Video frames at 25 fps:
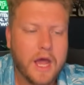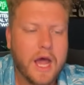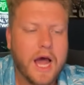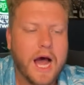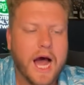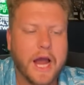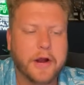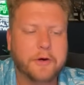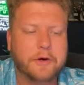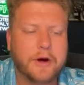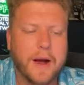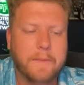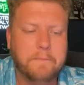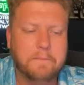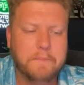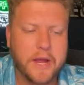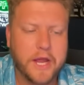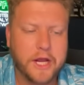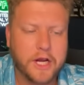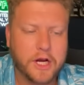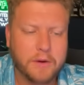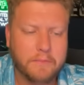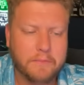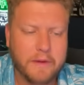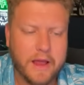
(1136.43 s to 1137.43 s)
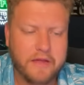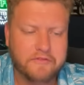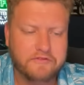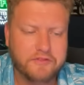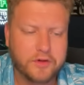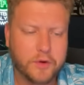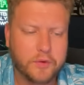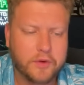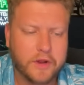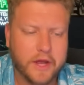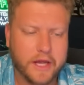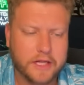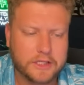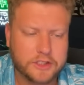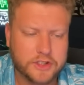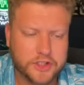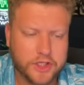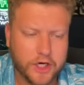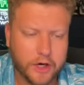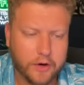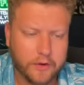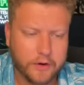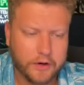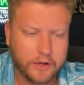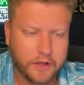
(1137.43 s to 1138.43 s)
I grabbed Baker Mayfield and
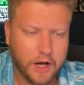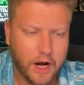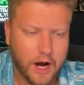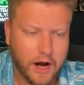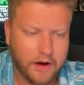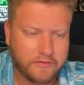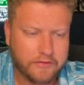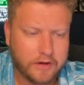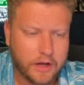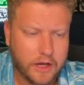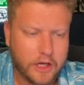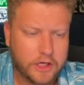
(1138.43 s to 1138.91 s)
Jared Goff.